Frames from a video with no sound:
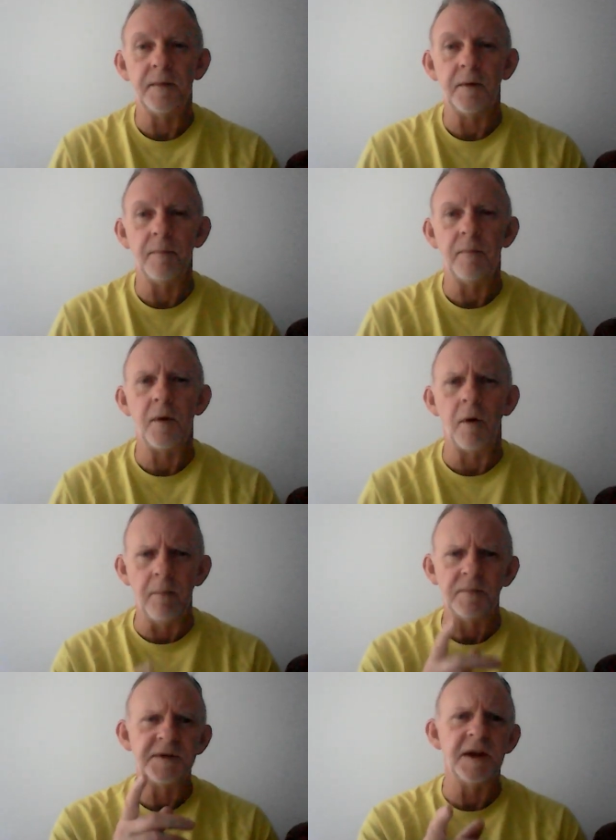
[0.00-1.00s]
or,
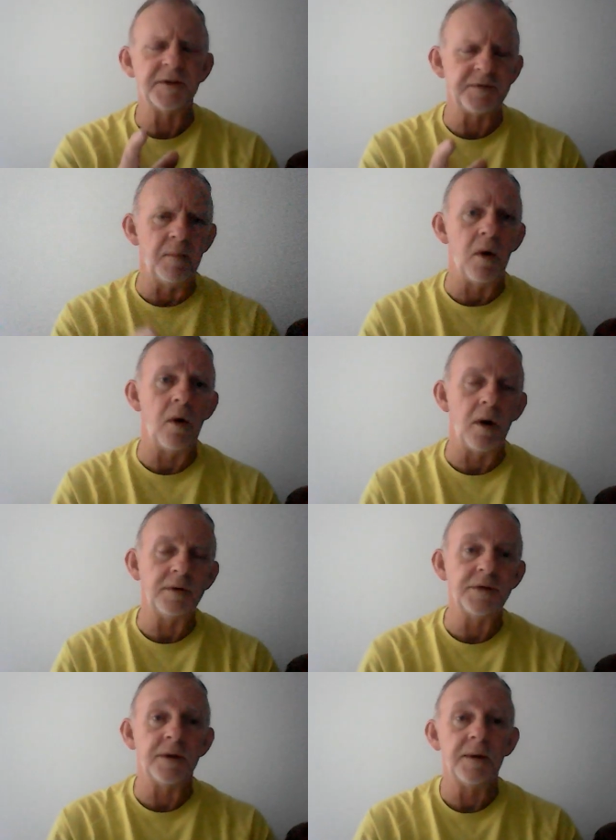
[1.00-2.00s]
or, since
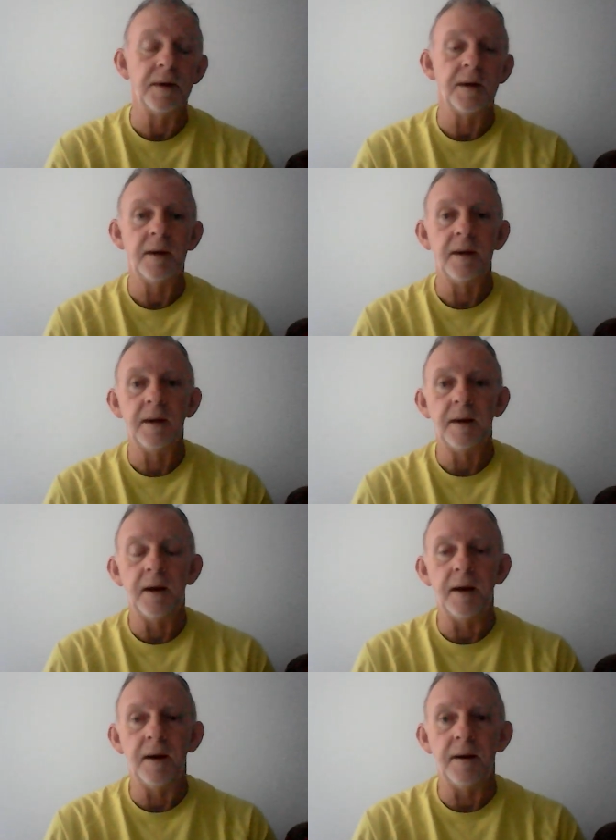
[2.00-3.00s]
March,
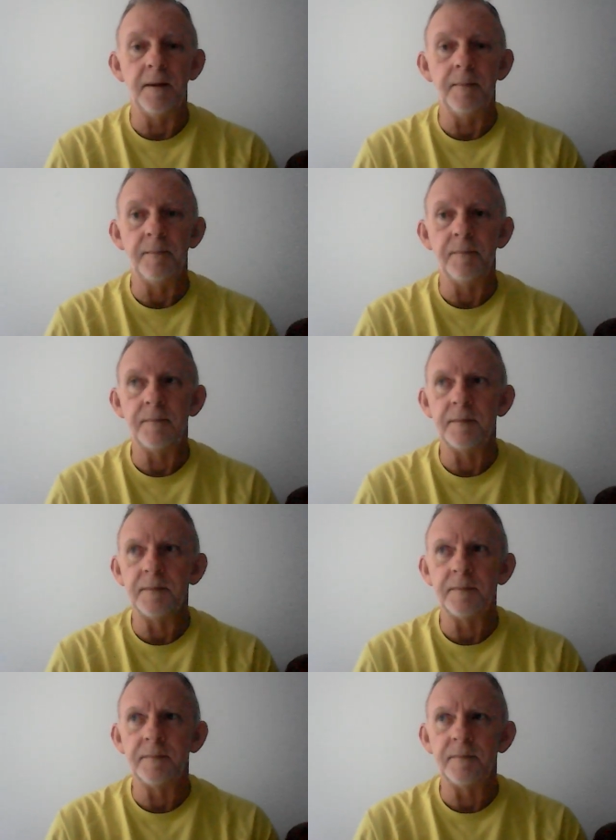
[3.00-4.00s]
uh,
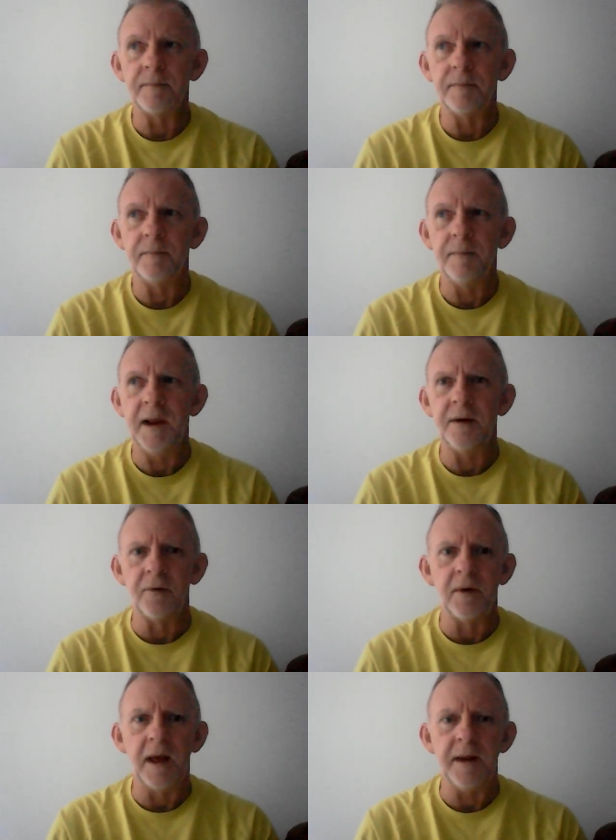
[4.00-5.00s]
mid
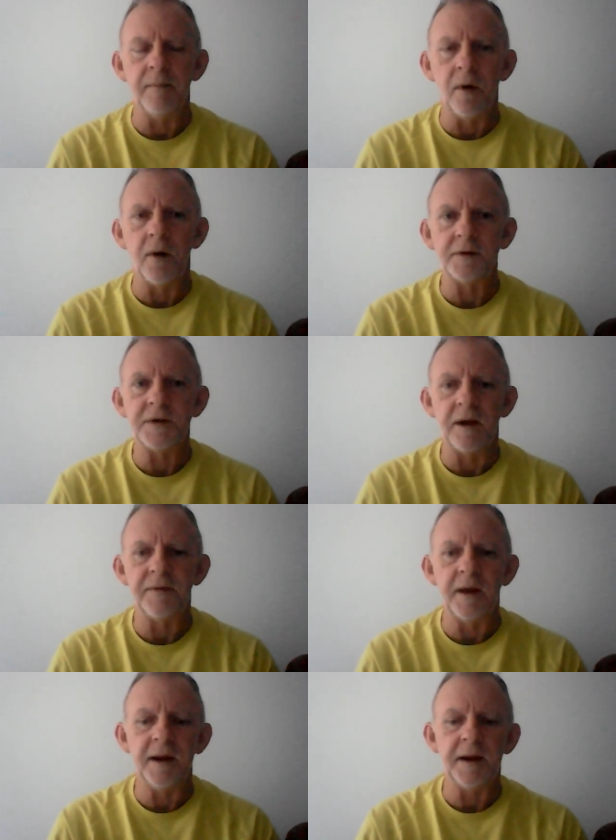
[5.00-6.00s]
or late March, I
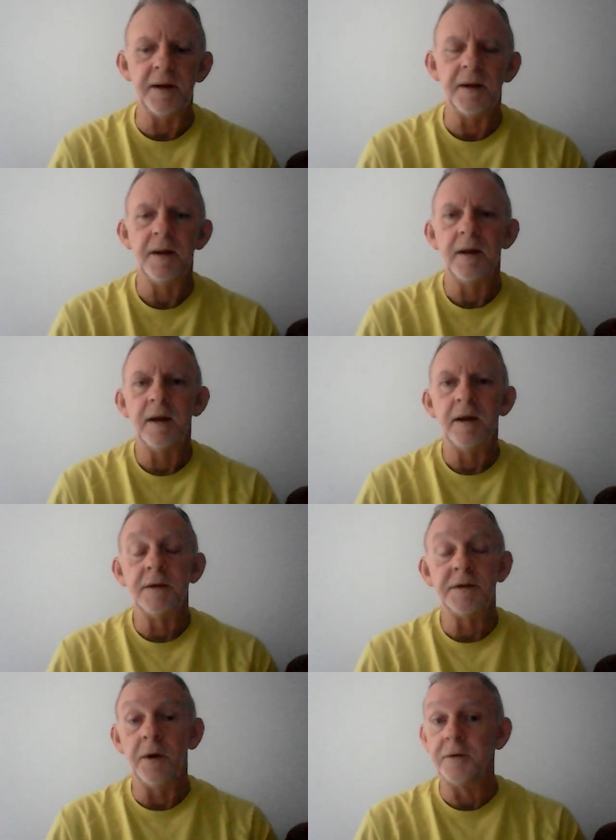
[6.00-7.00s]
think.
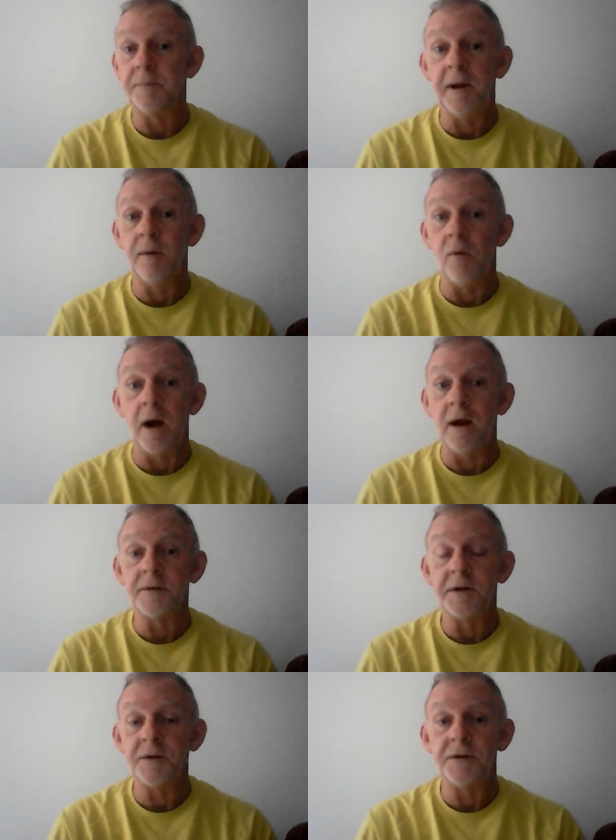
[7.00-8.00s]
So it's been a while
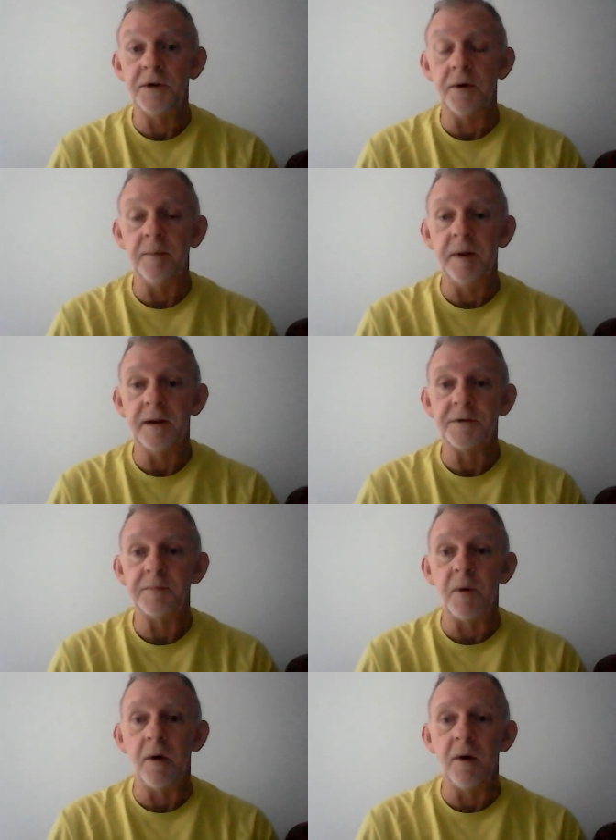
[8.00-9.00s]
since Joe had been
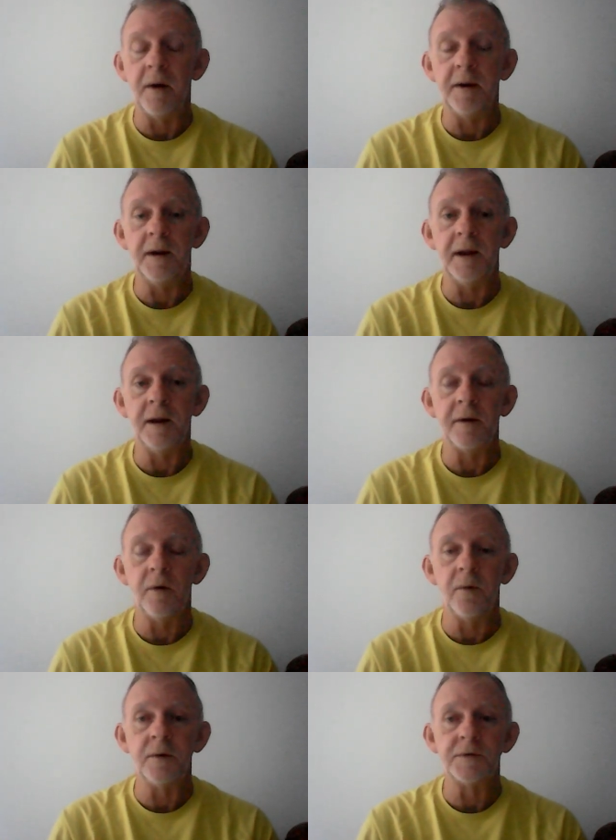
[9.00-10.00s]
sparring. And of
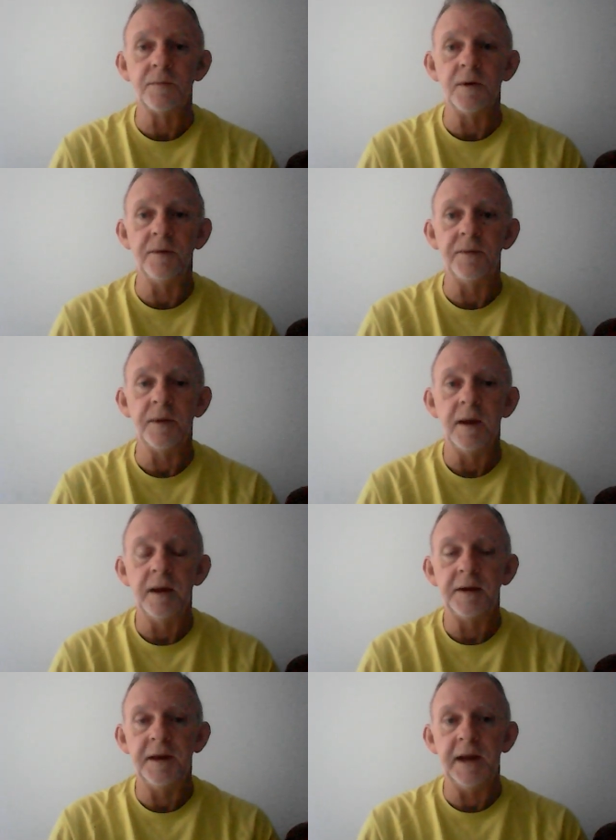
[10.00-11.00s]
course, with
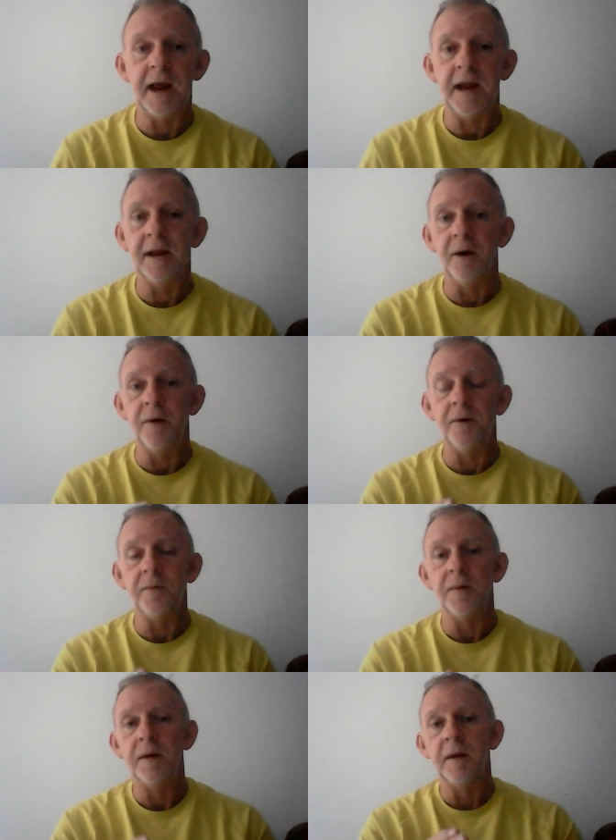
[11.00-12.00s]

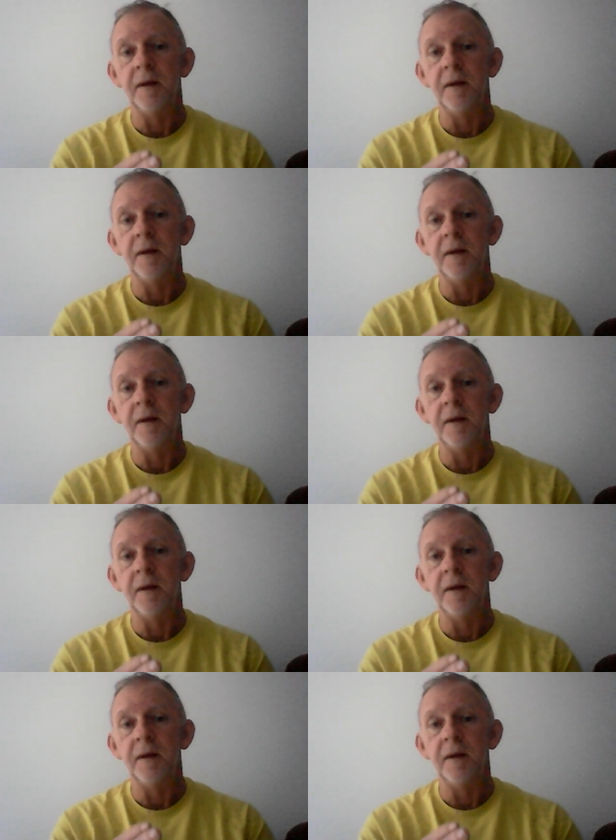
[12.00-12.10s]
Diego,